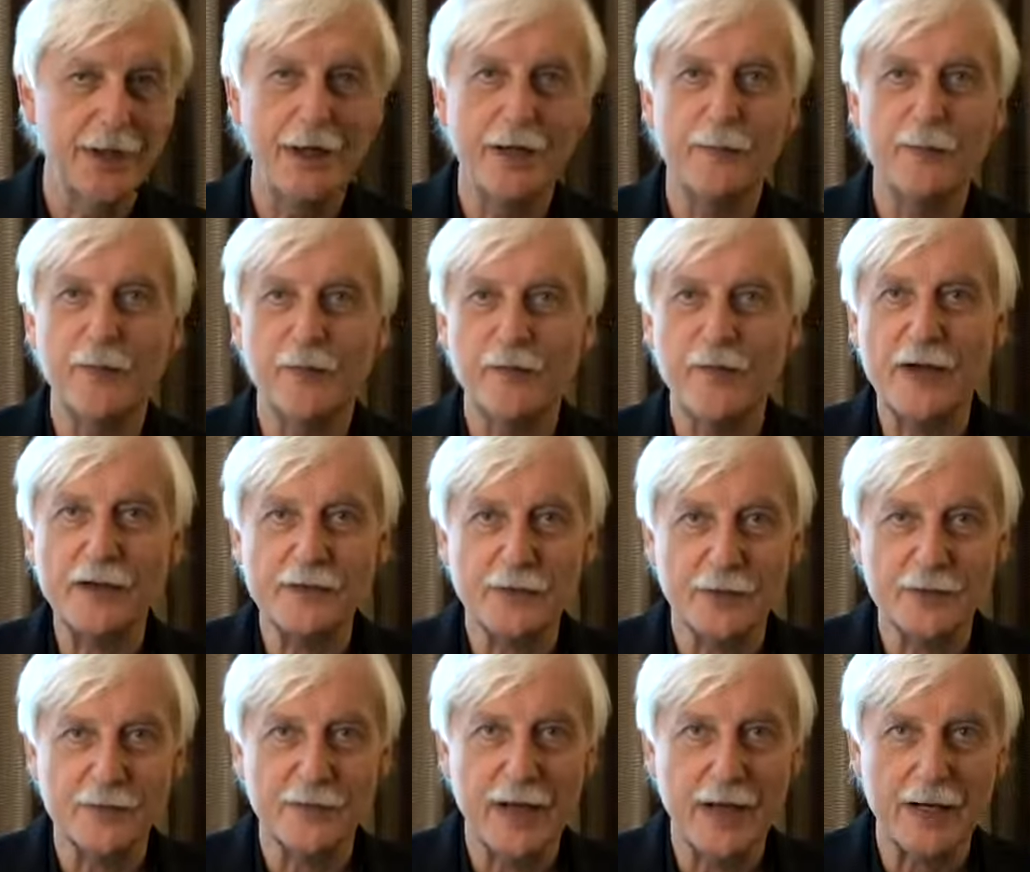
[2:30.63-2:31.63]
and prevents
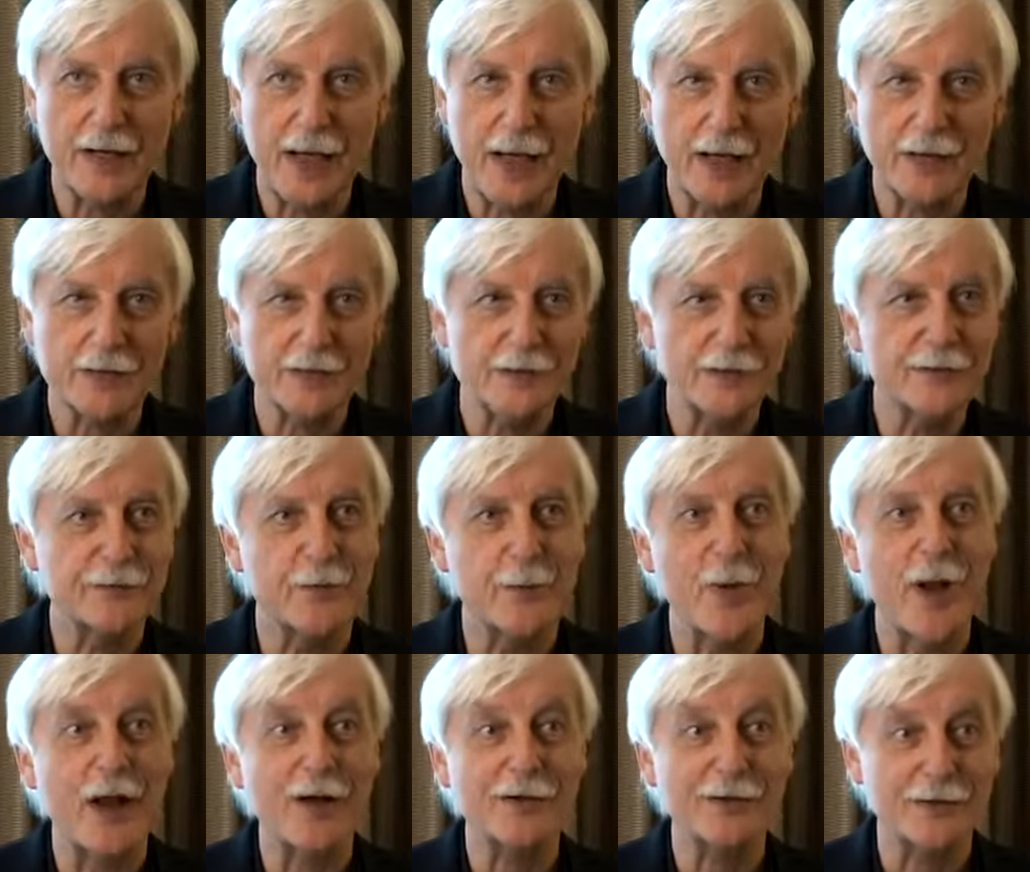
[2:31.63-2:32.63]
those fatty acids from
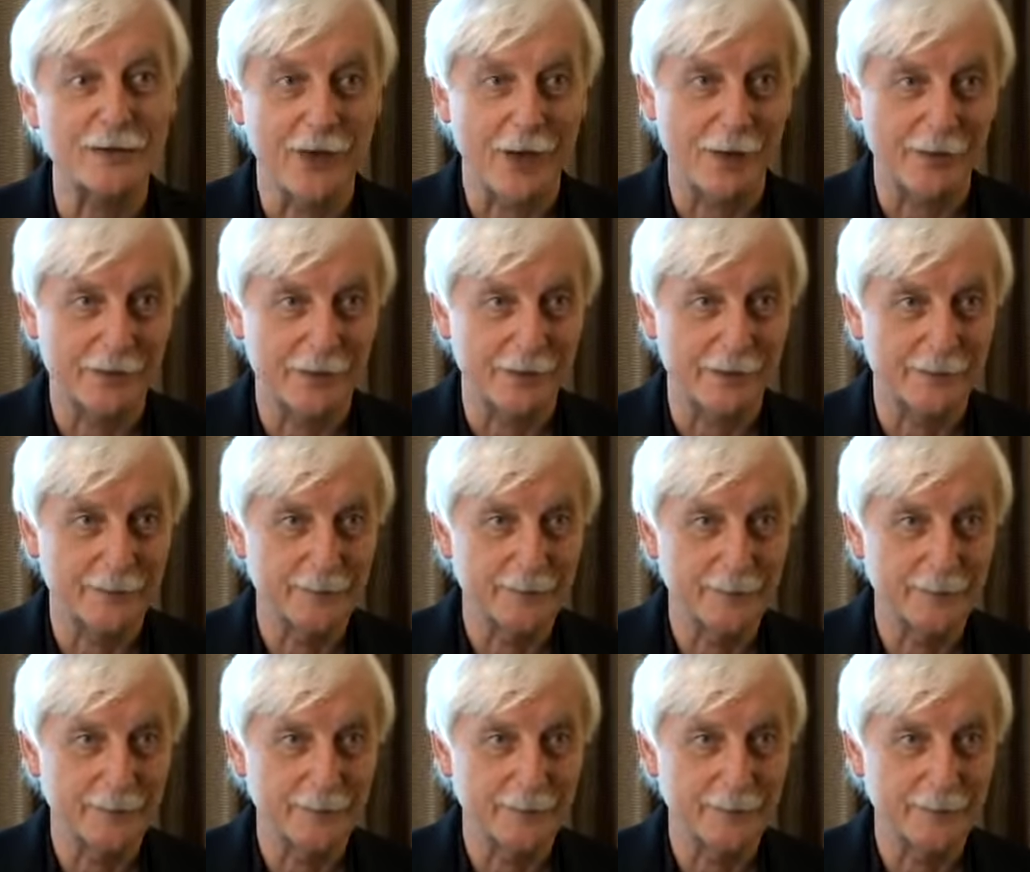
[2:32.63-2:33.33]
oxidizing.